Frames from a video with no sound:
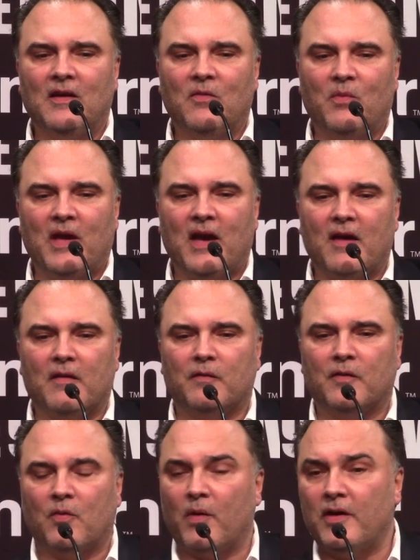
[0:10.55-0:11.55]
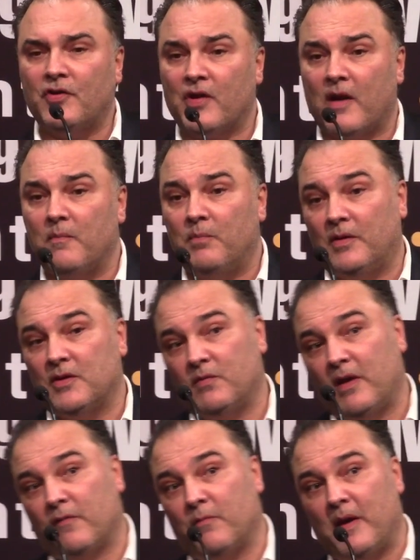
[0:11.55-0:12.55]
we have great champions,
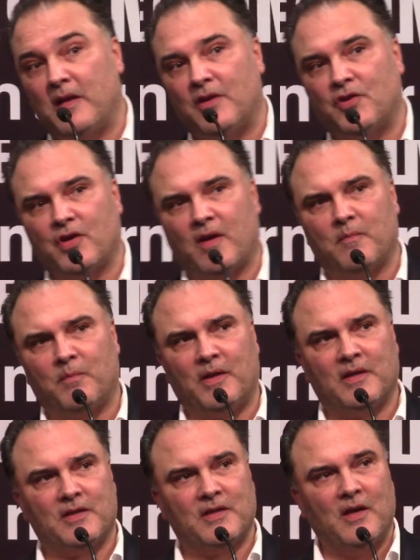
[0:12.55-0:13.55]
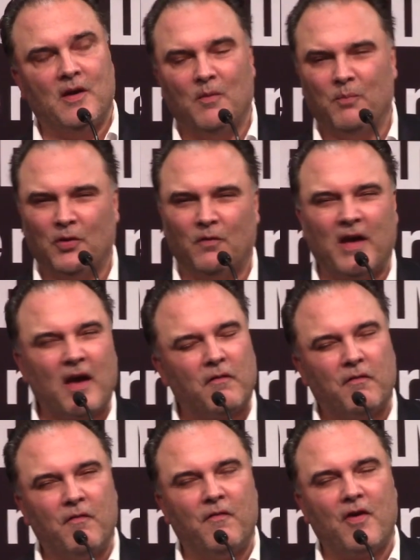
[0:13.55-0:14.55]
we have many champions, but we
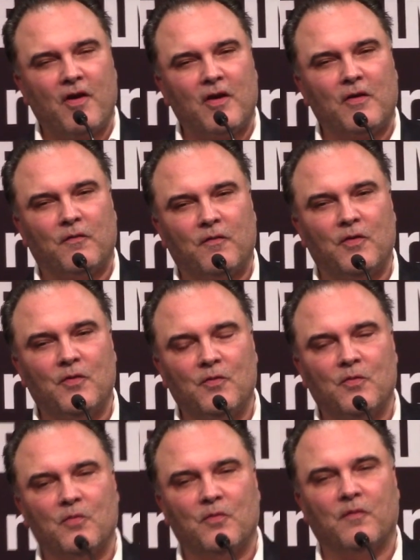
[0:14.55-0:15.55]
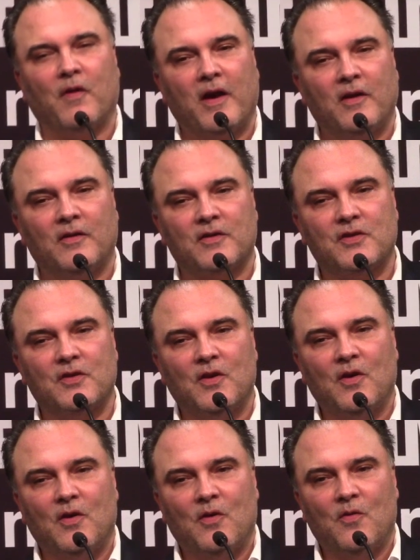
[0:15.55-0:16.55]
have very few fighters
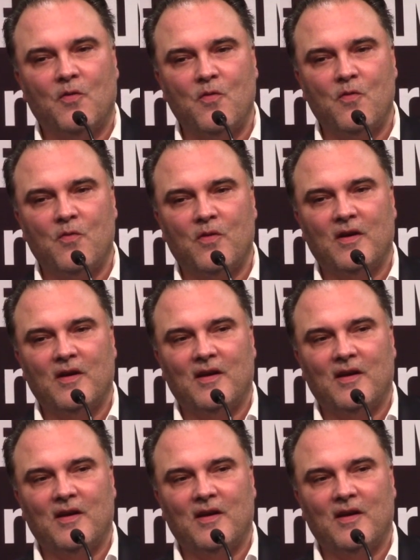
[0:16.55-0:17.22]
who